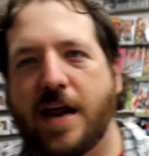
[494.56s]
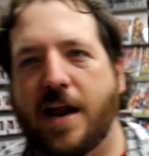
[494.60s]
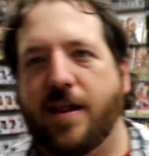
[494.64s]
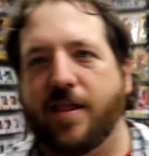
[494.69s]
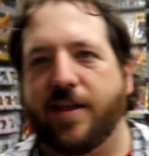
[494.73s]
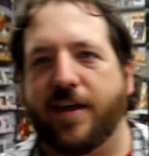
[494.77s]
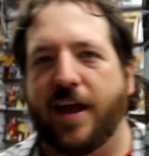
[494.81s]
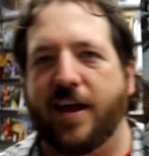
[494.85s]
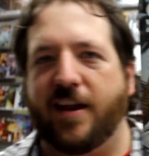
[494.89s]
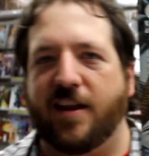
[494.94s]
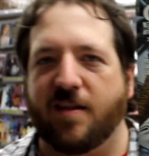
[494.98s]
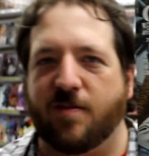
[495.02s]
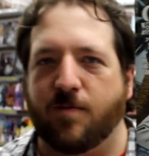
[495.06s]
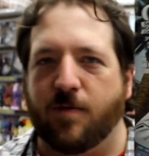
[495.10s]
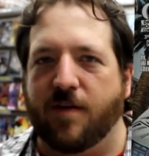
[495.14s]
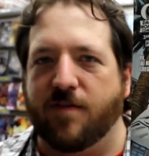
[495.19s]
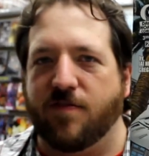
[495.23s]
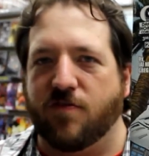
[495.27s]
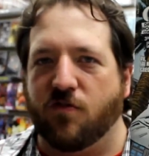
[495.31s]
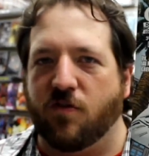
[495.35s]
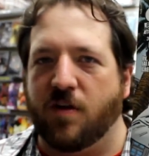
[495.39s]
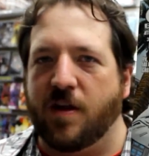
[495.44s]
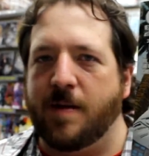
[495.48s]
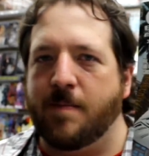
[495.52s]
out of the 80s, we
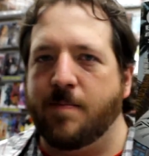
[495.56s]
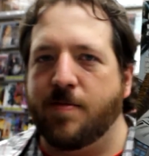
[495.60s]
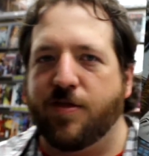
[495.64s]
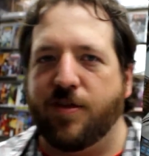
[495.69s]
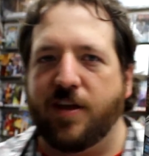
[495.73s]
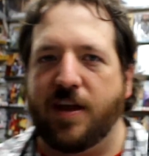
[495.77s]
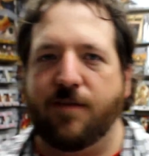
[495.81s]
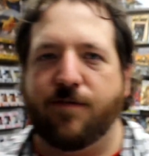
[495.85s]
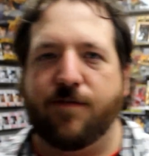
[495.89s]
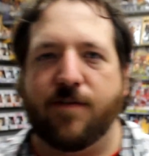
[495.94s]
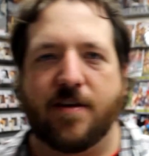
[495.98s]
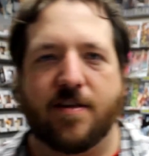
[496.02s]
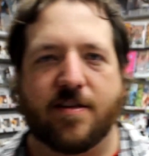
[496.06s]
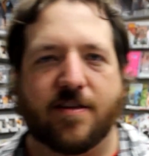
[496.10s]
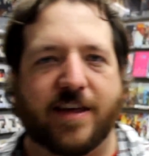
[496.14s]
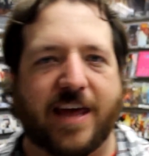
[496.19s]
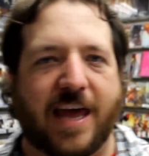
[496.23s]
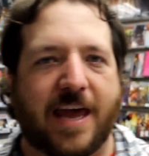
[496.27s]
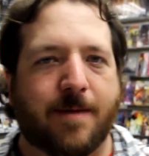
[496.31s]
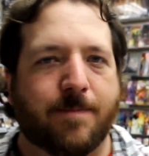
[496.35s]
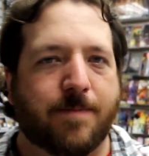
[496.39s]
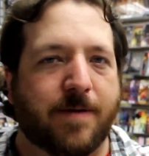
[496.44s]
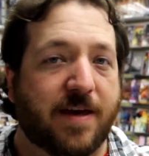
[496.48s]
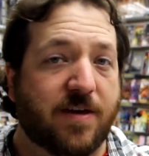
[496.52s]
have Dream Thief
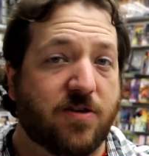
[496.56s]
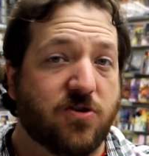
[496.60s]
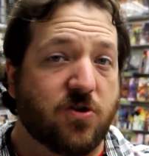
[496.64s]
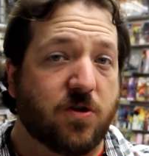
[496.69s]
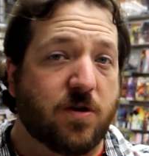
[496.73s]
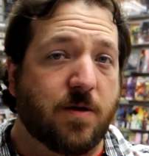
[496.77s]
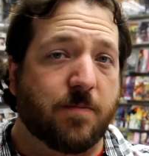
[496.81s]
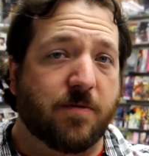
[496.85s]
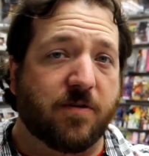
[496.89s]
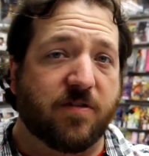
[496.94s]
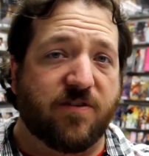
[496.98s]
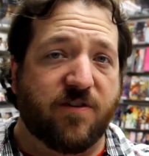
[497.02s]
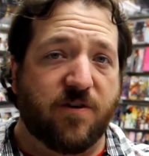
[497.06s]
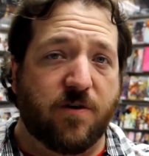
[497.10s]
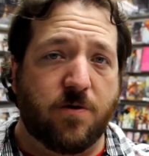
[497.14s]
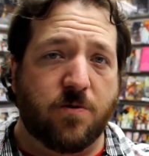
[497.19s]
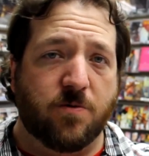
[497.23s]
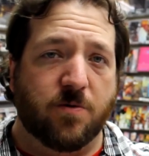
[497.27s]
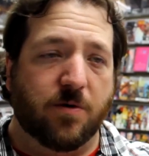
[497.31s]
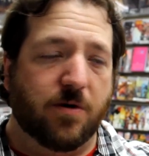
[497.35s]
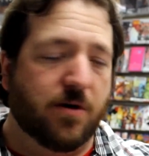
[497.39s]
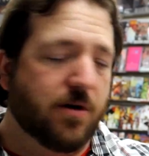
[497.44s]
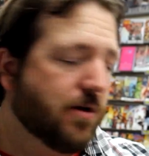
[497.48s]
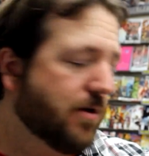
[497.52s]
Escape, issue number
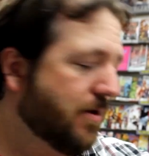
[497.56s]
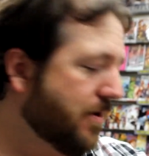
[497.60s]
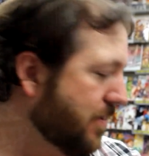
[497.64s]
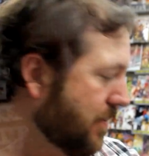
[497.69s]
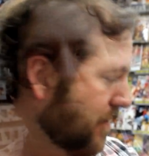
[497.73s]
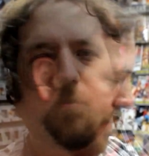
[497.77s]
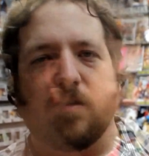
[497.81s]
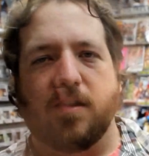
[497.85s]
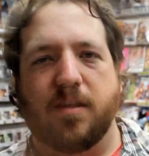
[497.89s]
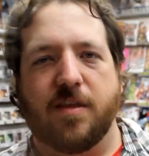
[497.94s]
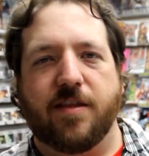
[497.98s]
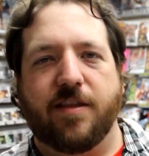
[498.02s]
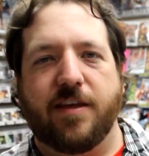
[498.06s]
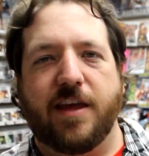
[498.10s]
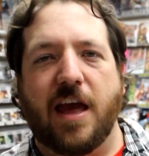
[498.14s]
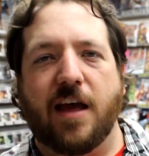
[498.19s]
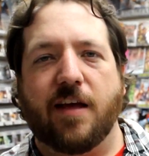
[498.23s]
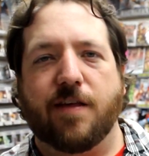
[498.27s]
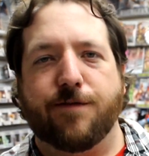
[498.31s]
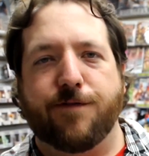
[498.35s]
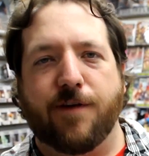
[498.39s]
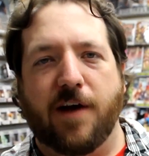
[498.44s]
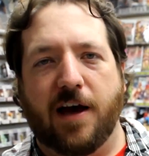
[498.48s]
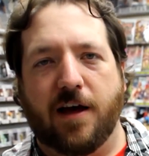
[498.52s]
2. The
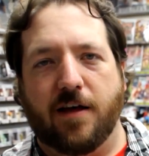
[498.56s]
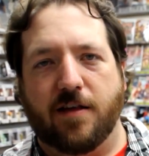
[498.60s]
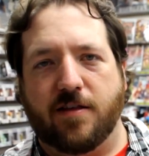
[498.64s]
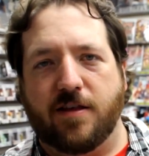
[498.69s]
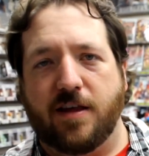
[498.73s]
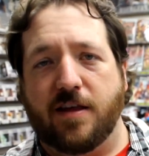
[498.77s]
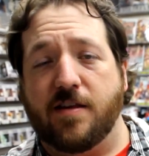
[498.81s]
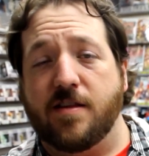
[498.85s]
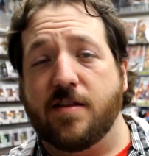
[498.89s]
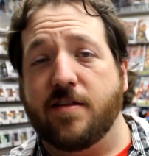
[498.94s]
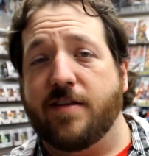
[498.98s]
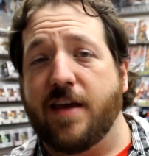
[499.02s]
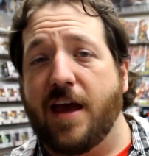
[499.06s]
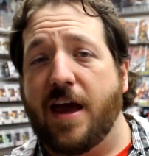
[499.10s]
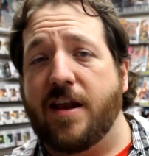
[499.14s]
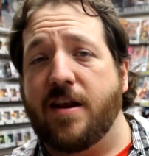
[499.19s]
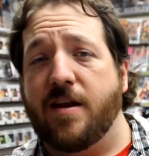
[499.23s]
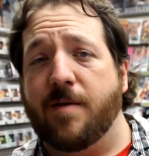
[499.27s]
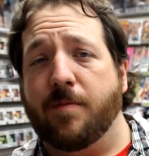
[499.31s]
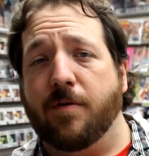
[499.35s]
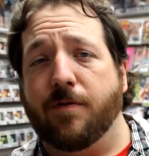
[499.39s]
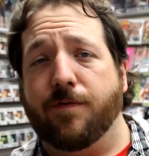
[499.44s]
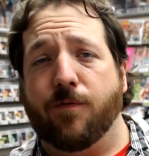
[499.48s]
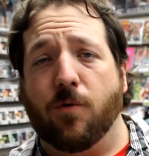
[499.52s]
X-Files, season 10,
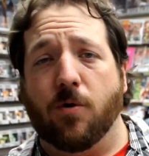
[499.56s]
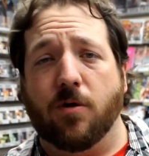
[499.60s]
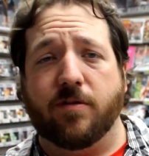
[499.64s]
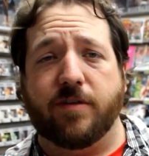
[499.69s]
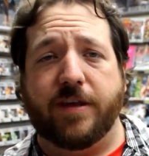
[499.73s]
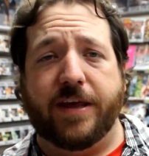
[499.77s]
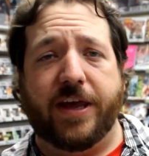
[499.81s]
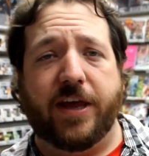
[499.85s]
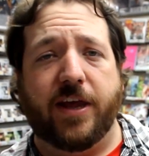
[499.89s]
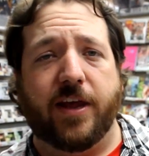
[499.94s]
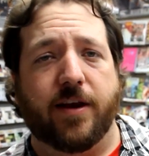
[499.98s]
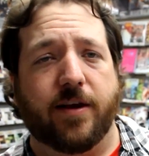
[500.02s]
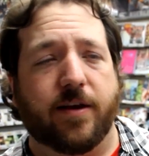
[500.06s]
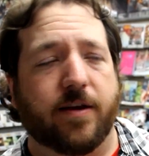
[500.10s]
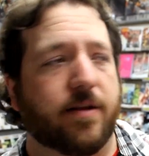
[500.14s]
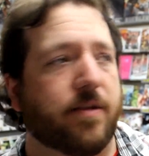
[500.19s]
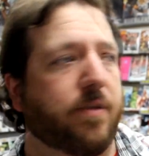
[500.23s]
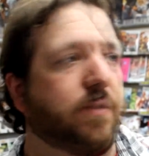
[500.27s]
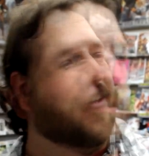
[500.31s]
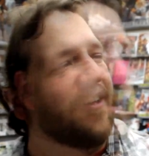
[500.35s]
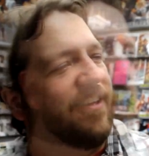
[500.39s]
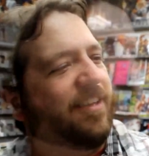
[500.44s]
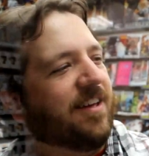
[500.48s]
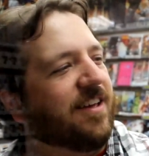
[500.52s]
number 14.
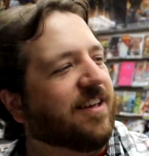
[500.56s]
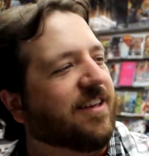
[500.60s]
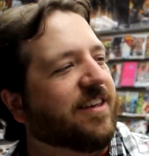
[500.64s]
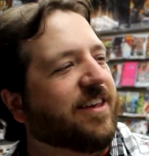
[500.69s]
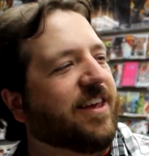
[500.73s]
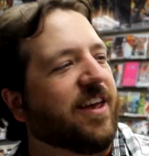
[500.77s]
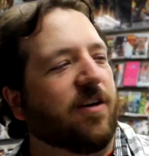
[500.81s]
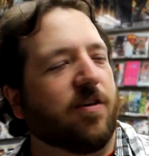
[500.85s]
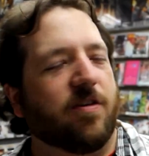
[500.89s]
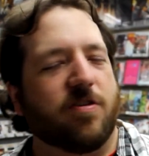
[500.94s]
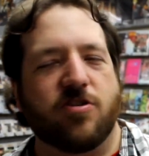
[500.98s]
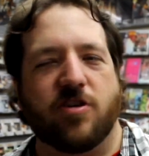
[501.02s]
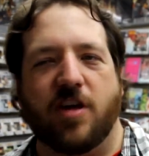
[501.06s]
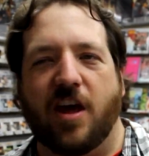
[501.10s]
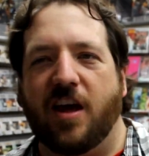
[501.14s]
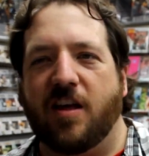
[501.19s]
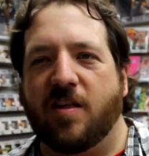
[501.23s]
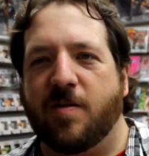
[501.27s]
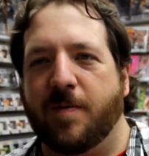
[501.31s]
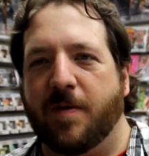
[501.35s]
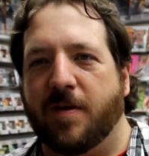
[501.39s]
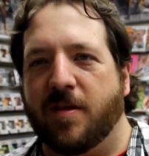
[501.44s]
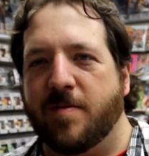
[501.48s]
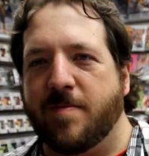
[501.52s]
Kill
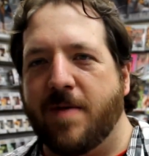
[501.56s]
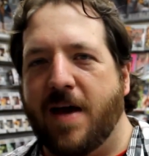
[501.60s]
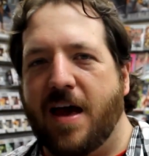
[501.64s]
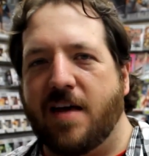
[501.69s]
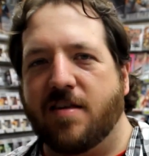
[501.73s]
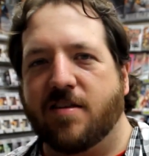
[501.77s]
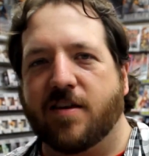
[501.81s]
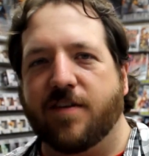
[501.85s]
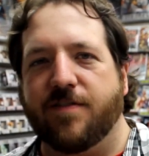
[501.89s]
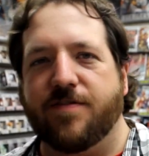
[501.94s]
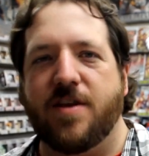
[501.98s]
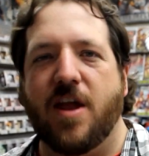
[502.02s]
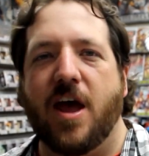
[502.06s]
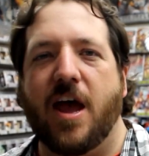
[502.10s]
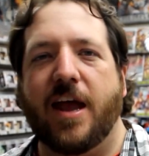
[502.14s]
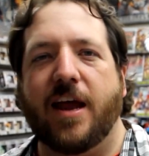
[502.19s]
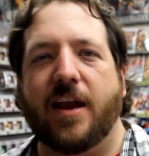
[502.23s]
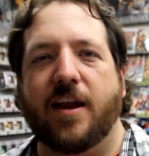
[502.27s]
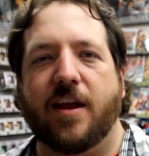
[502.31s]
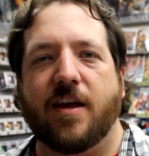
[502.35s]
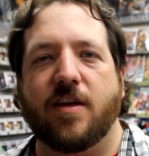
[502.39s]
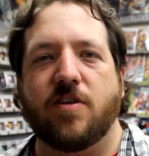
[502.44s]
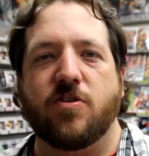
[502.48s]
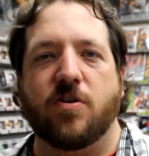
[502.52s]
Shakespeare, The Mask of
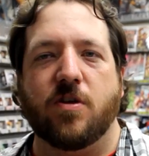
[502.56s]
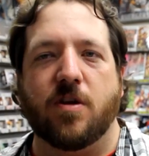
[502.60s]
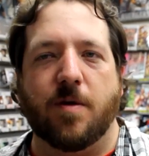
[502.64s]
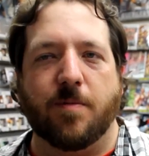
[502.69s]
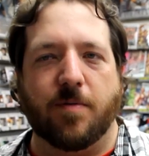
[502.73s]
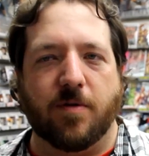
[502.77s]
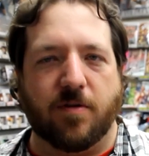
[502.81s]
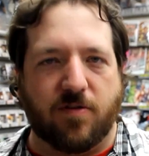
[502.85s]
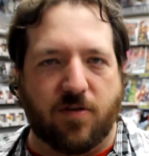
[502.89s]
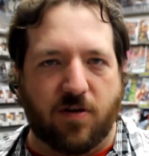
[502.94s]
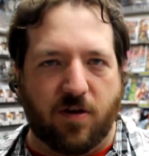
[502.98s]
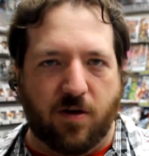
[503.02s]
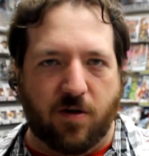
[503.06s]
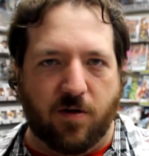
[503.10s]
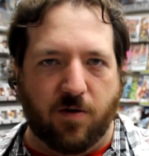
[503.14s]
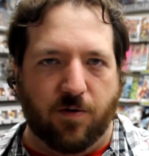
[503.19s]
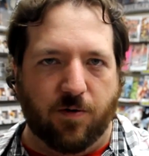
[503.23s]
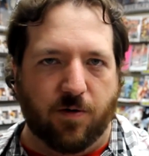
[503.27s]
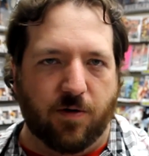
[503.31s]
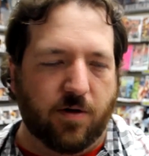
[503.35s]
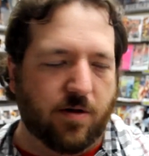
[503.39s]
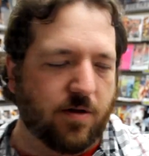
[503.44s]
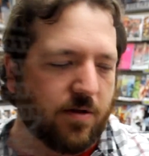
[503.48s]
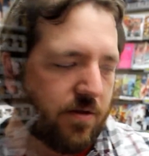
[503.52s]
Night, issue number
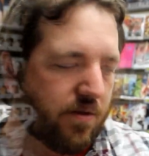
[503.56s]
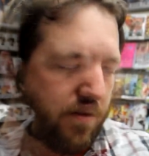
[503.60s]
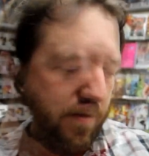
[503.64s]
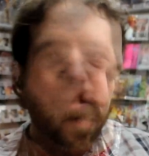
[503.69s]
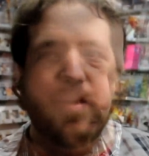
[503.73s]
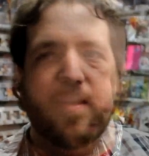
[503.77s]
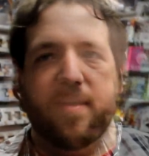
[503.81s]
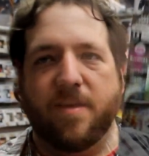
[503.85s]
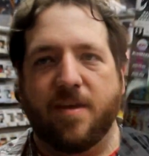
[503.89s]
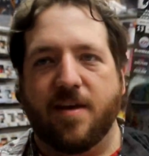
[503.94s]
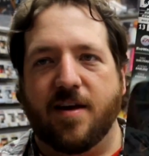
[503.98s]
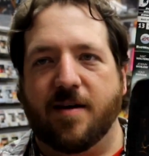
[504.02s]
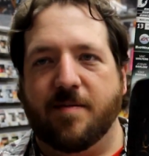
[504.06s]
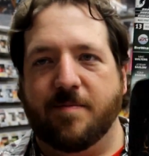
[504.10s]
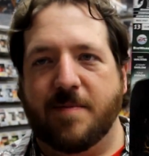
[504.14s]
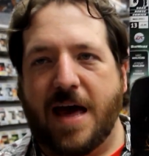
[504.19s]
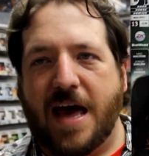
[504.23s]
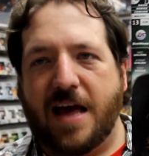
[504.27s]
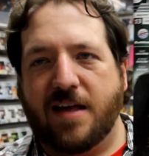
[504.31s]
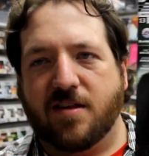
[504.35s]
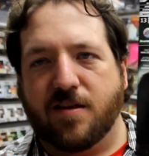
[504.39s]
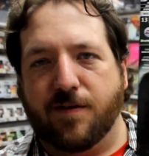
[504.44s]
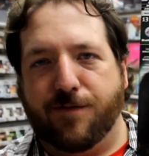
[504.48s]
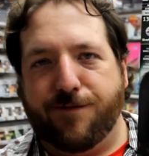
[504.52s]
2.
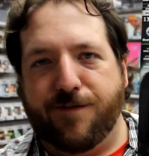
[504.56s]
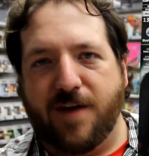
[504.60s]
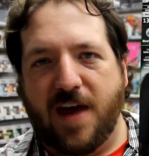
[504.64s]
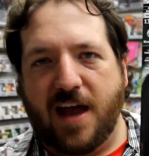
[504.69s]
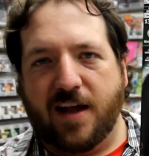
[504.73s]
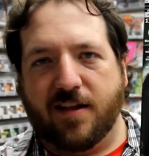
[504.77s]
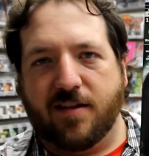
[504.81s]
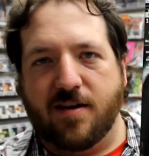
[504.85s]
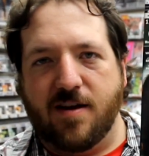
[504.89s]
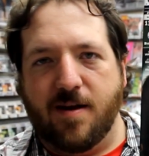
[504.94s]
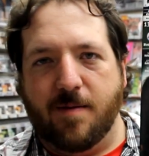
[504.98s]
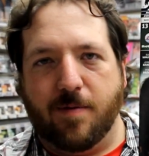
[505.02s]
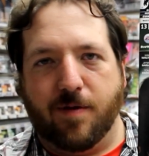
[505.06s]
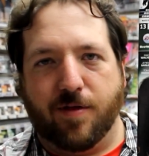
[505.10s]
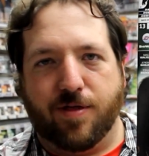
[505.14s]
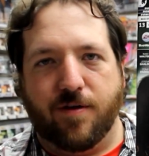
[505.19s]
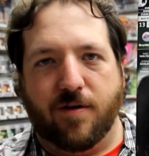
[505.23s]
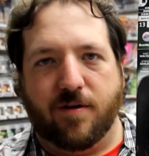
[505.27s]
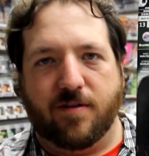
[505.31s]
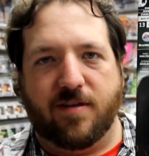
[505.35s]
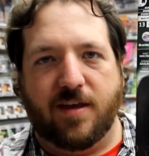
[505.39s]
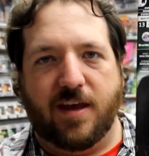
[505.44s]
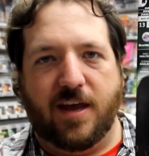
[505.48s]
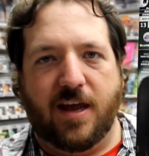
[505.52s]
Mass Effect, number
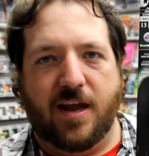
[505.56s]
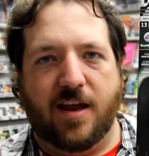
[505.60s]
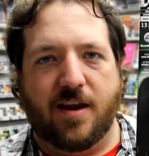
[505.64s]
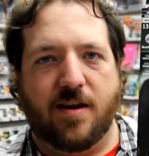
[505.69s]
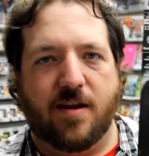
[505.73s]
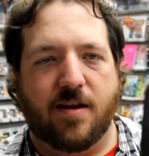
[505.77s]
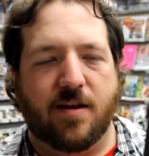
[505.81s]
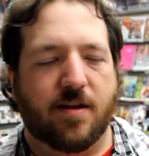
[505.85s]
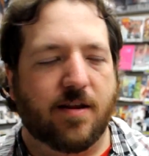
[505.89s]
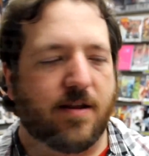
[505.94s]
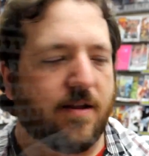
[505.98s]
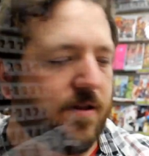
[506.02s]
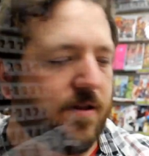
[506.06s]
13.